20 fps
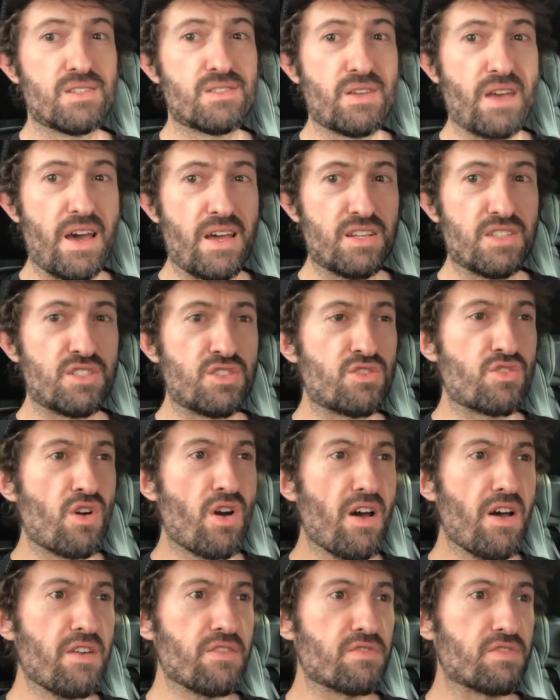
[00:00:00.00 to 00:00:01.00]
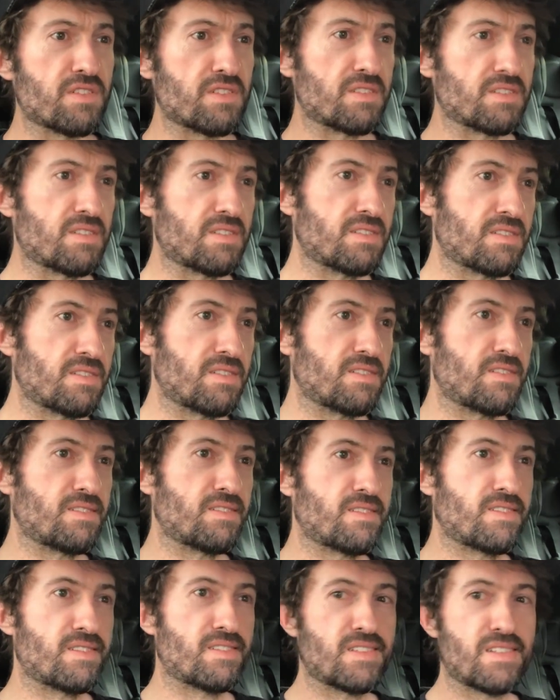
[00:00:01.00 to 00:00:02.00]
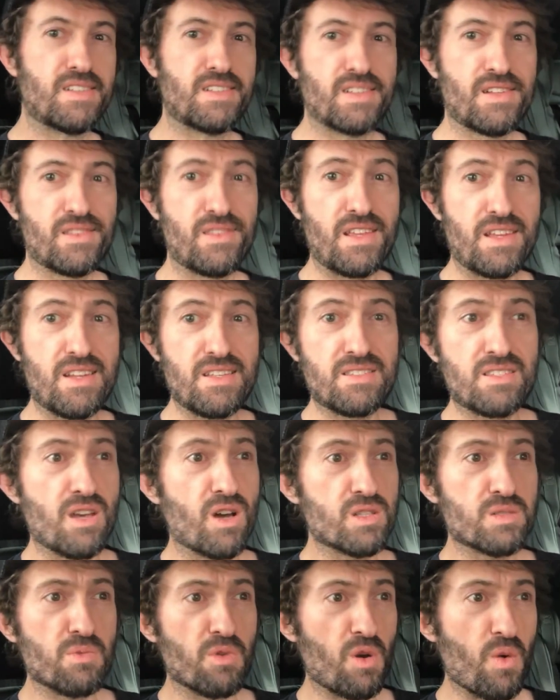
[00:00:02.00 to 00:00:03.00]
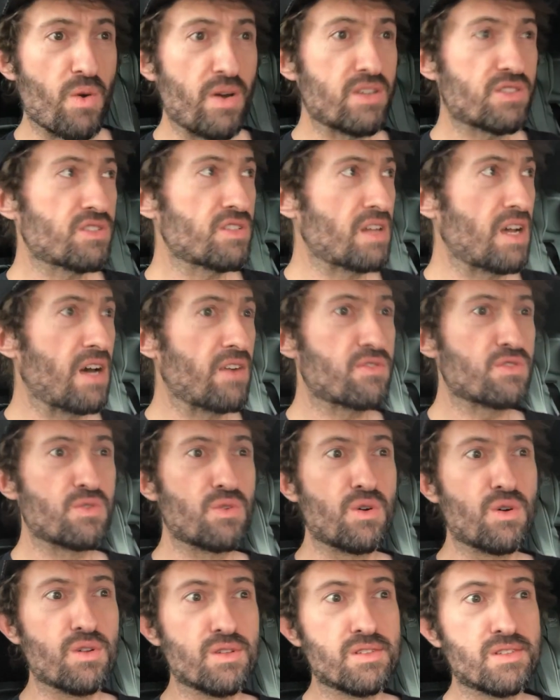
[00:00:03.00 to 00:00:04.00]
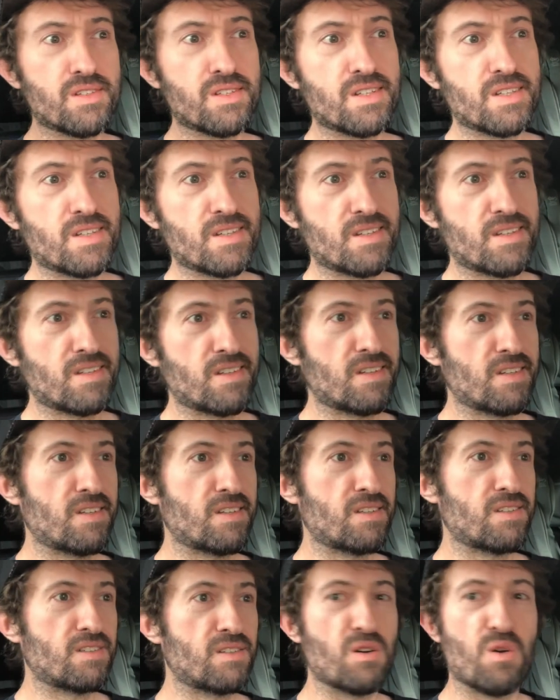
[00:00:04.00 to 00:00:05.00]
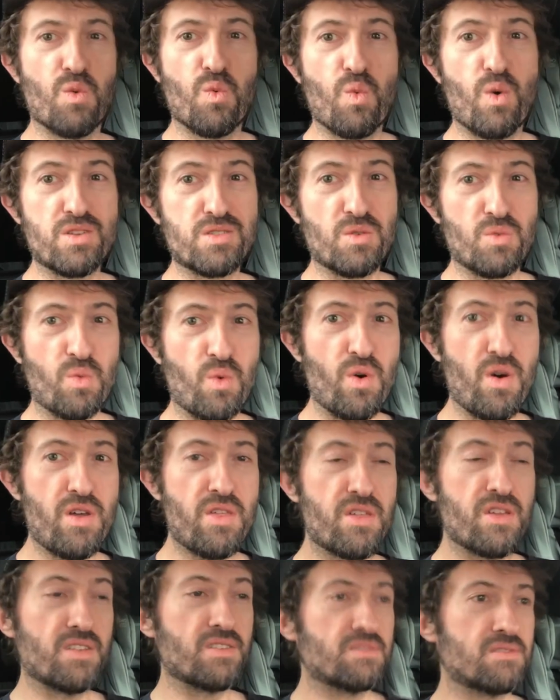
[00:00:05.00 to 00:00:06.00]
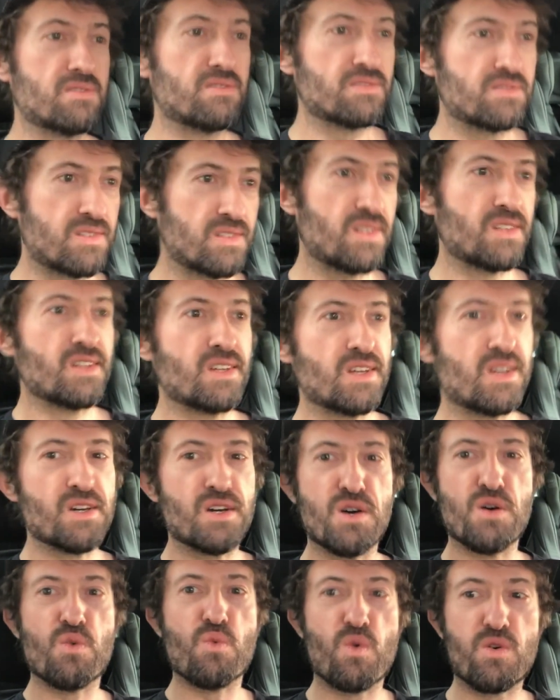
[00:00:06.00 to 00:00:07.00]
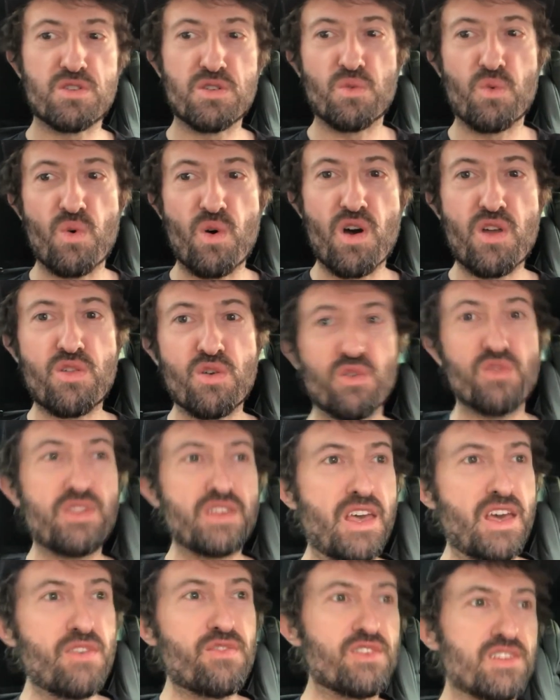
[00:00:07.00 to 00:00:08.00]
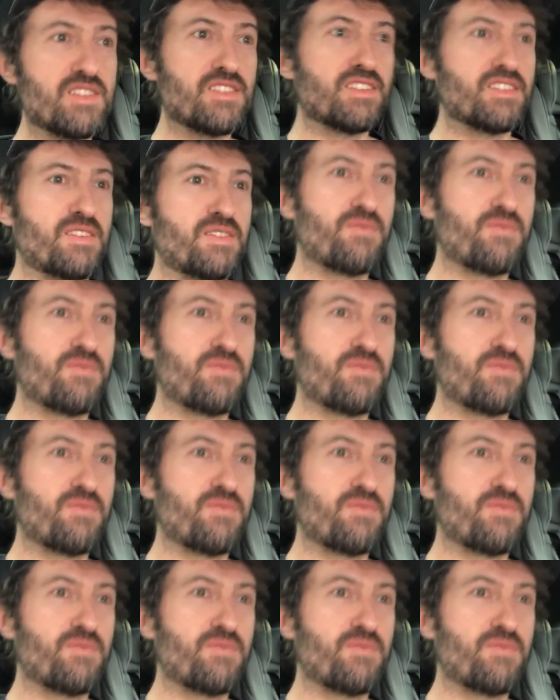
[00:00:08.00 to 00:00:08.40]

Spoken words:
So how does she drive? That is the ultimate question after all. Was it worth it? Was it worth all the effort?